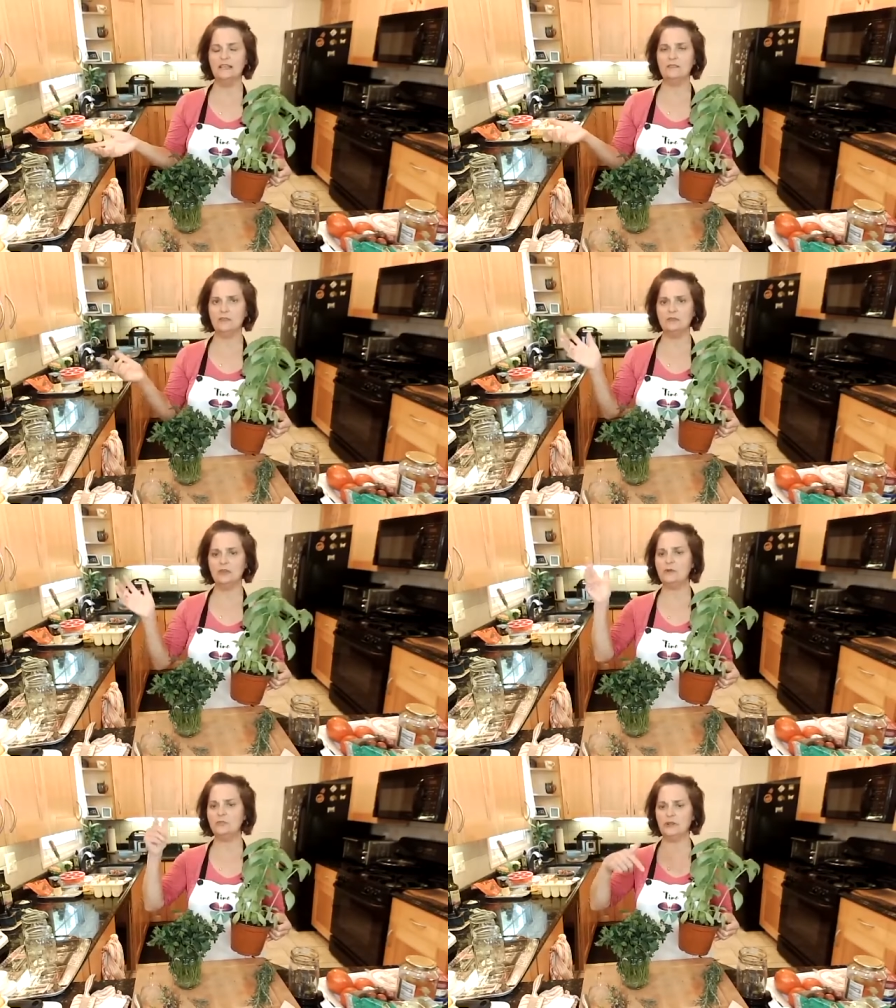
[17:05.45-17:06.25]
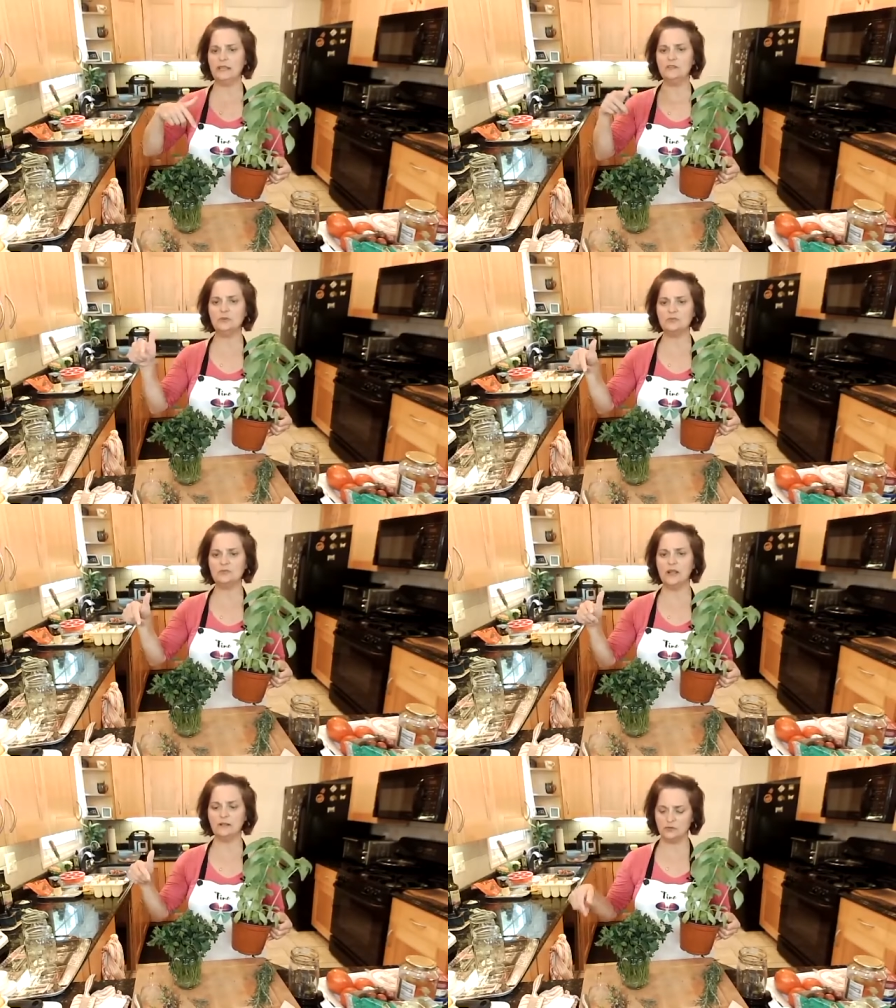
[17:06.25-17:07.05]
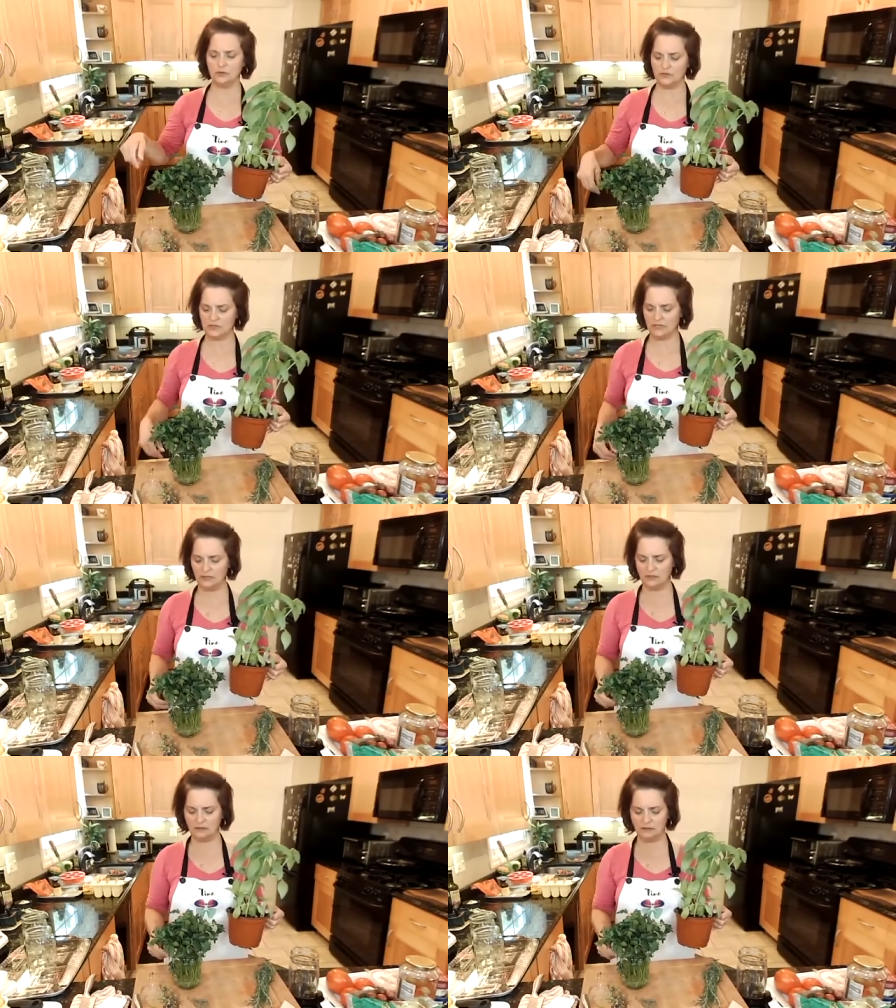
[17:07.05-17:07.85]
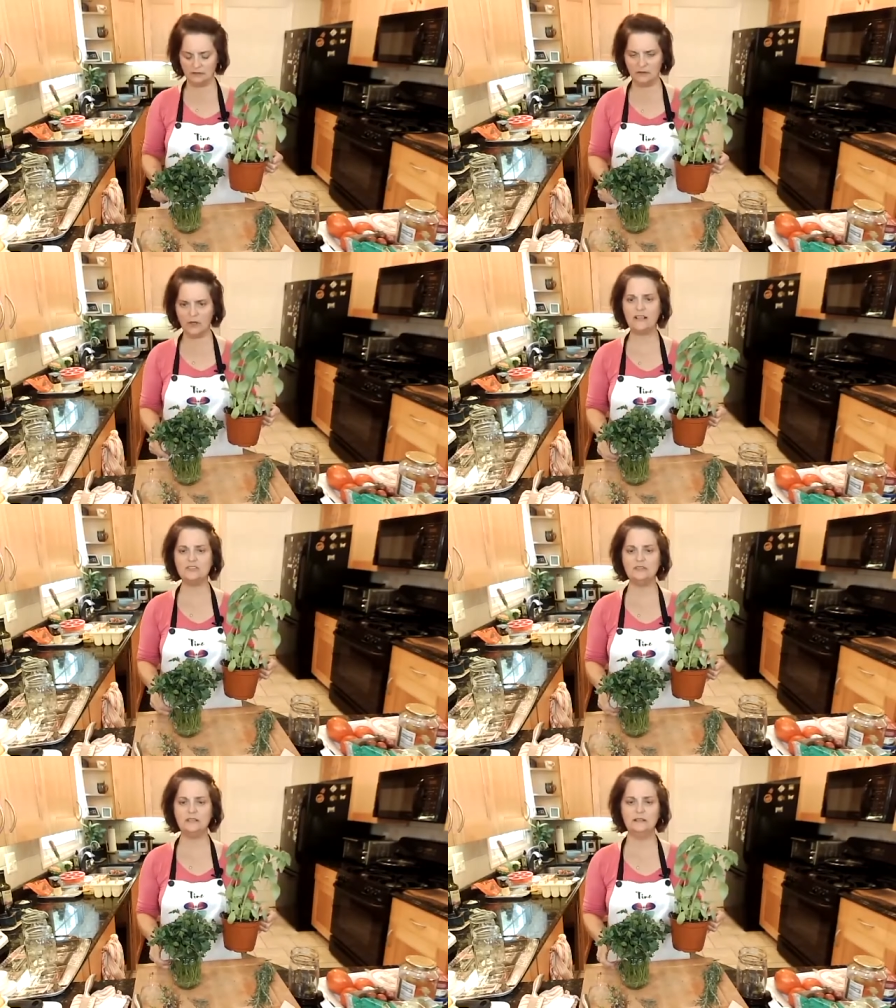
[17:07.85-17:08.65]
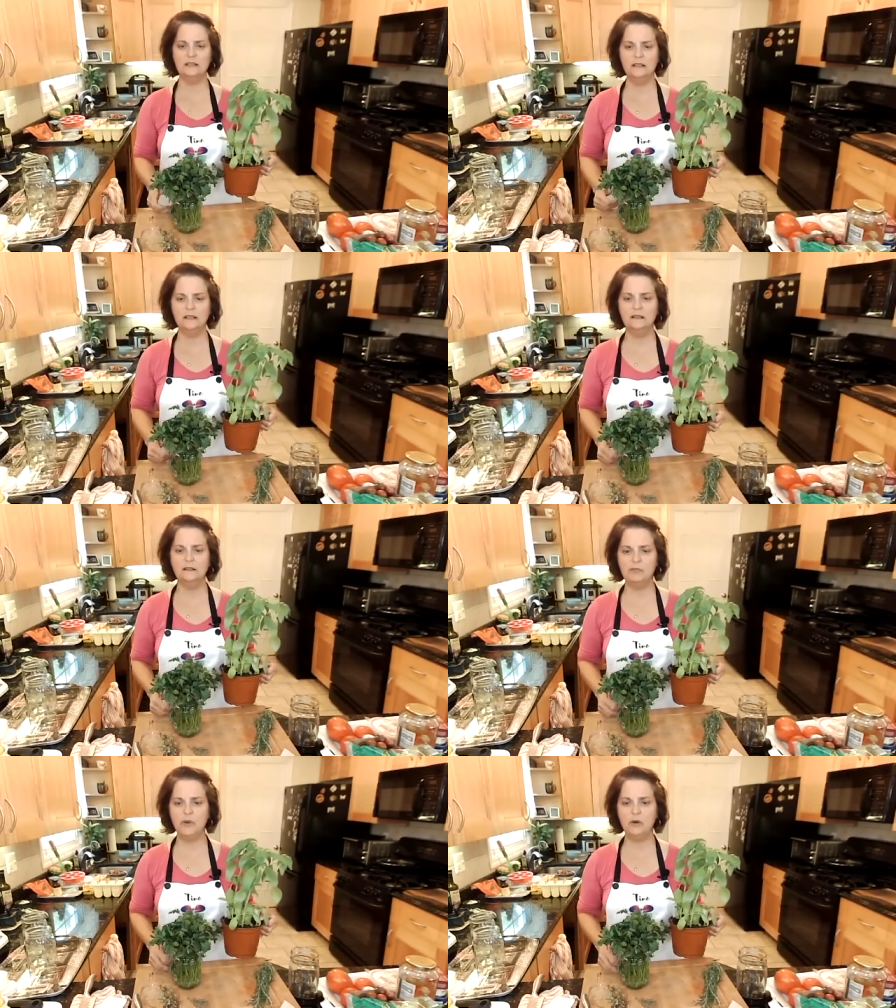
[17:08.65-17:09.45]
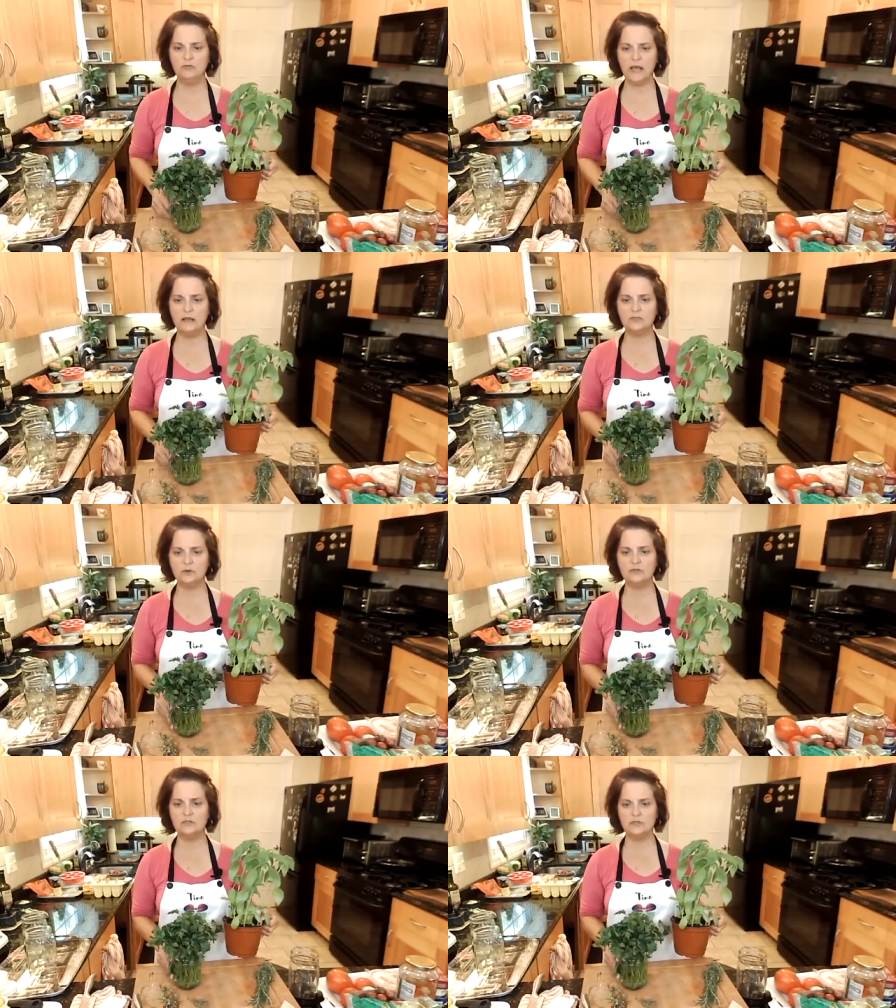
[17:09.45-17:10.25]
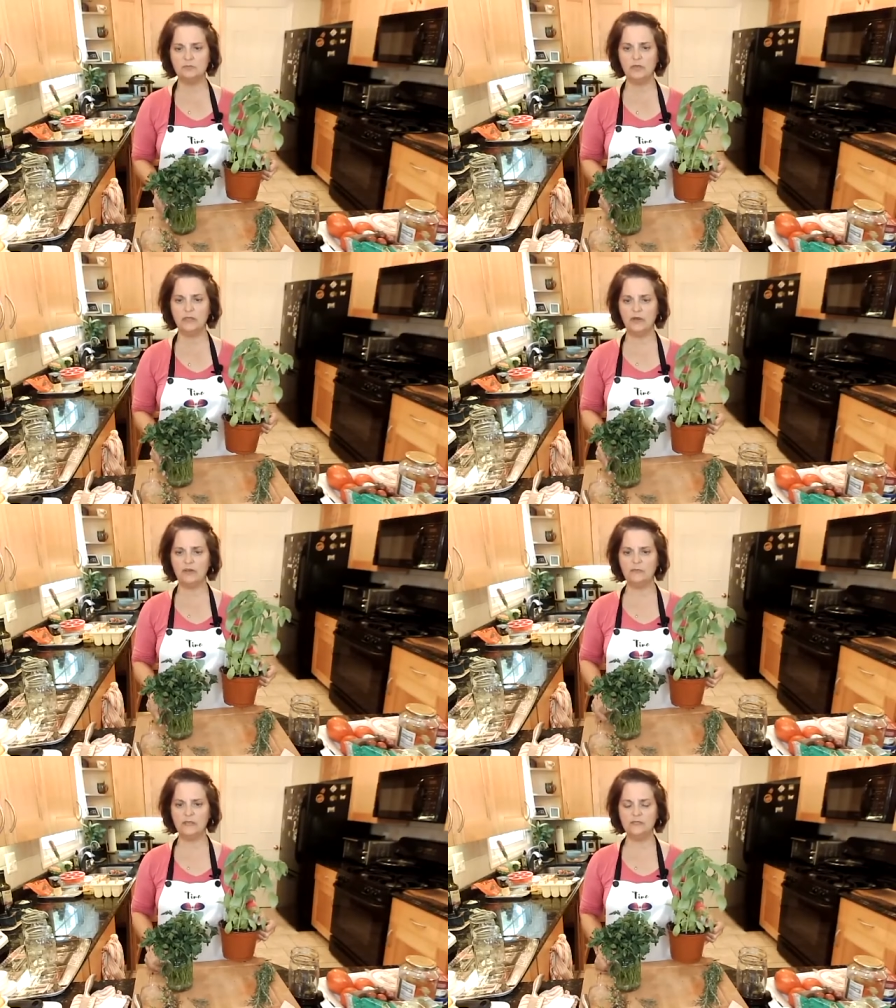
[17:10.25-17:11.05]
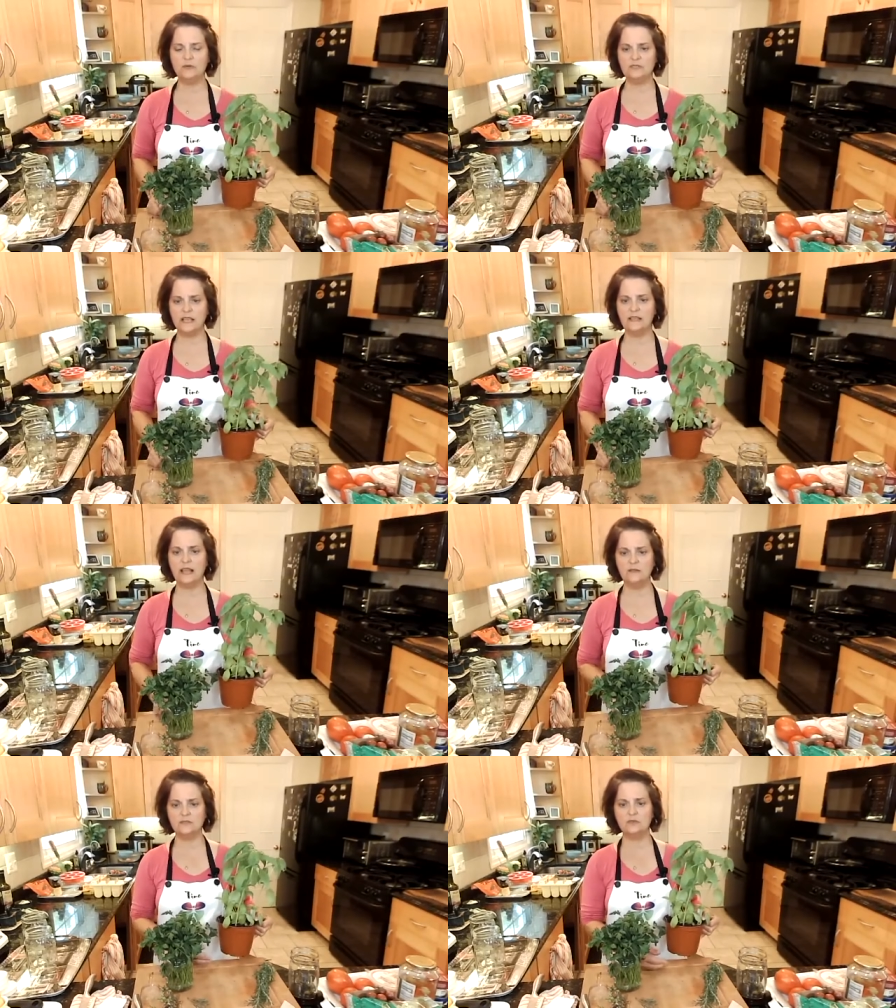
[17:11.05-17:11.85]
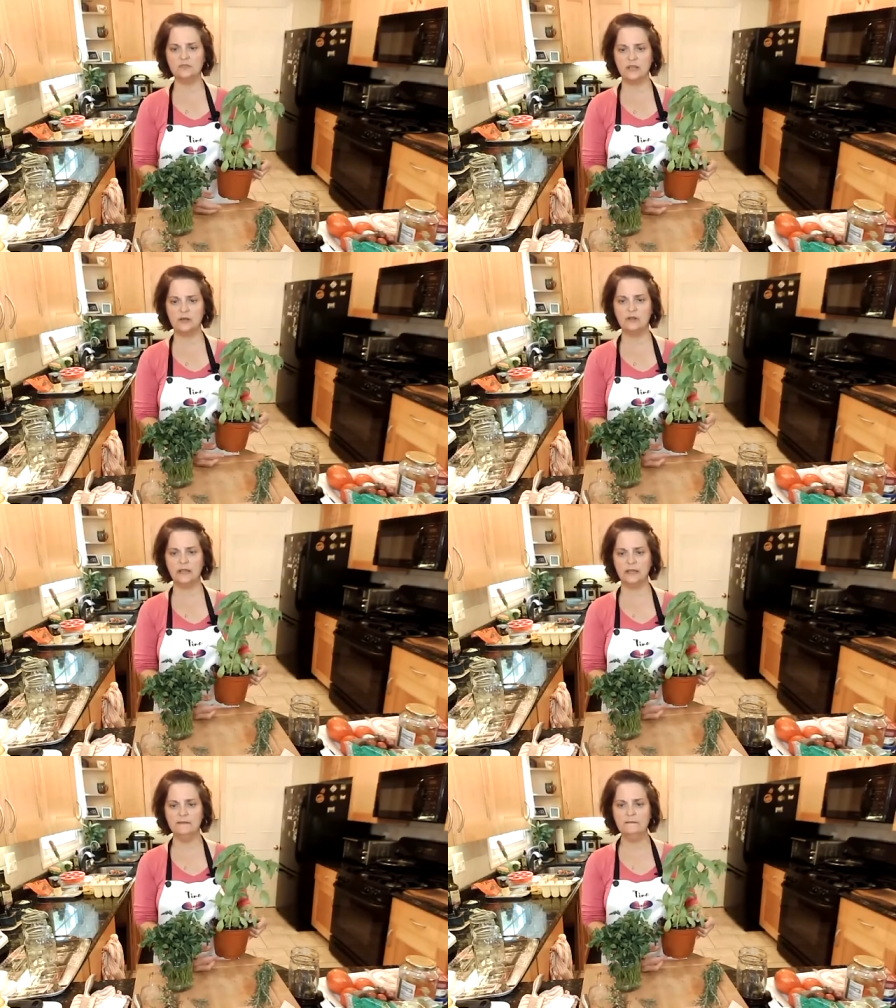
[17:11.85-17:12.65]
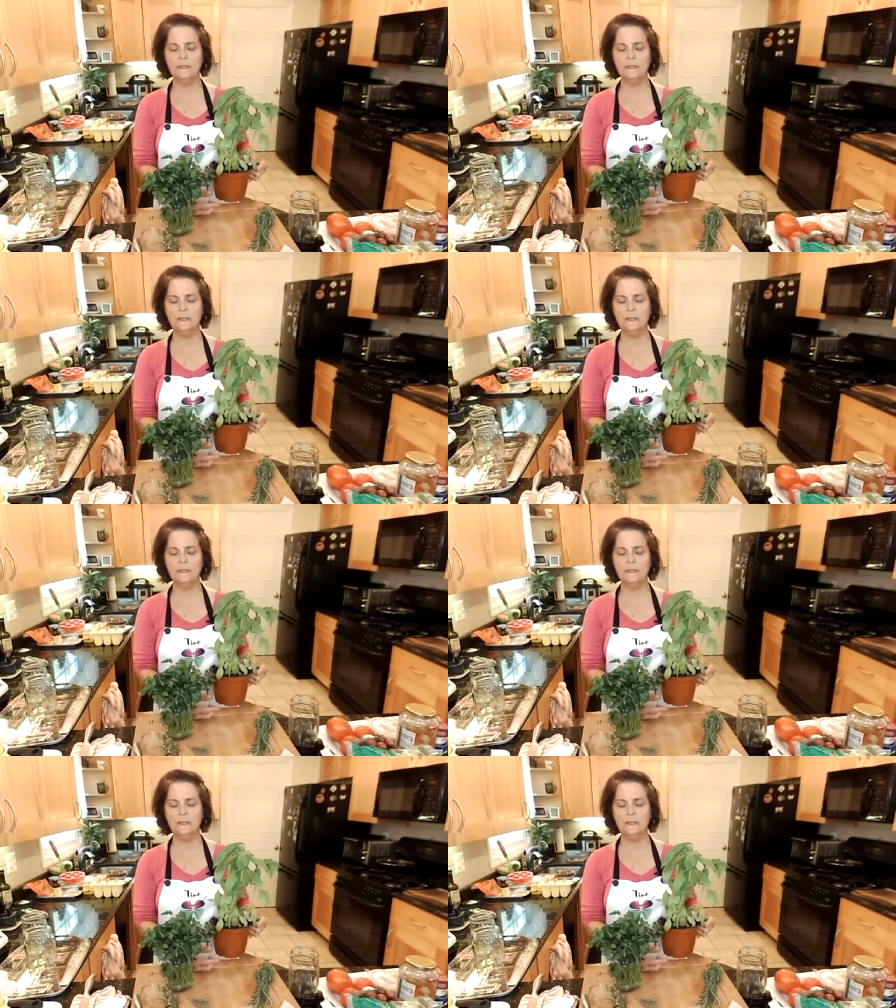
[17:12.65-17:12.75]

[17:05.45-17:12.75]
If you go ahead, put indoors or outdoors in, actually both outdoors, but you have them indoors and outdoors. Okay.